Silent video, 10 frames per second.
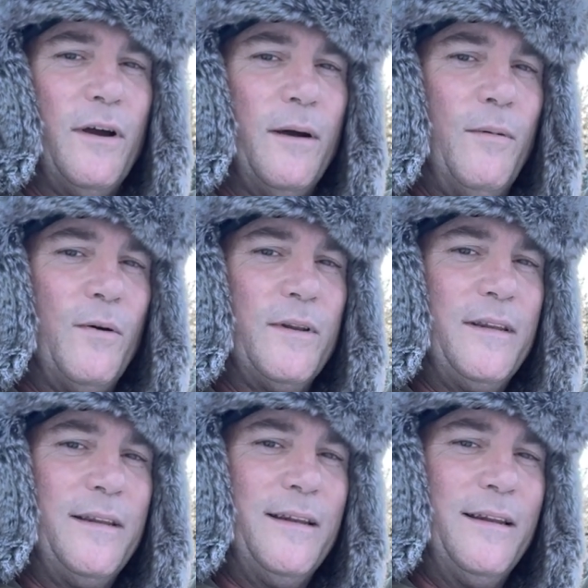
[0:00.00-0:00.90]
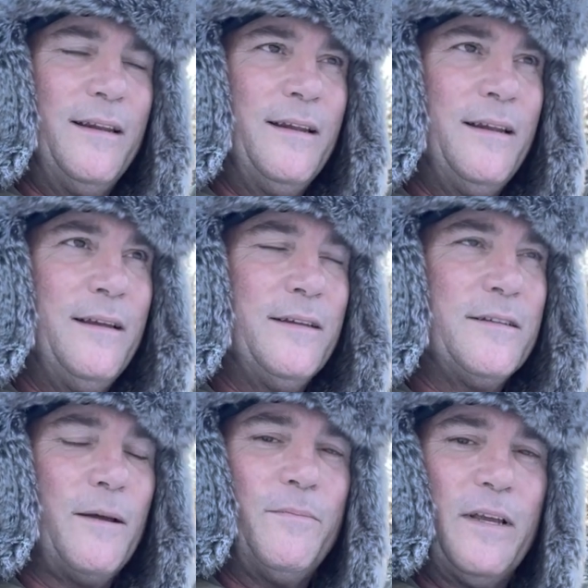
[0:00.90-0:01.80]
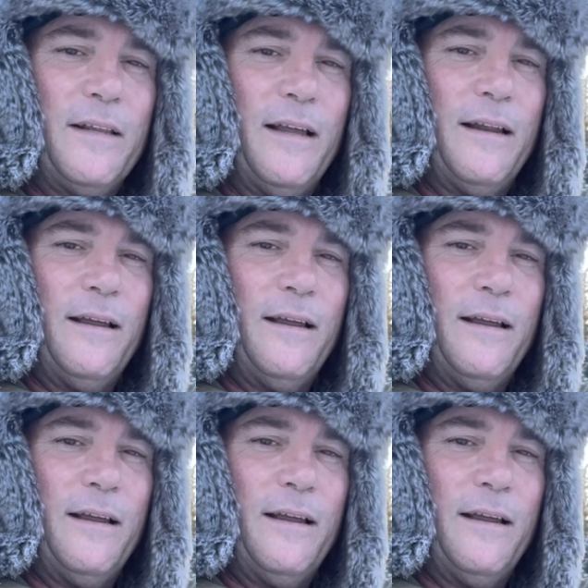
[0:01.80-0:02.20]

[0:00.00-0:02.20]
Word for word: about something that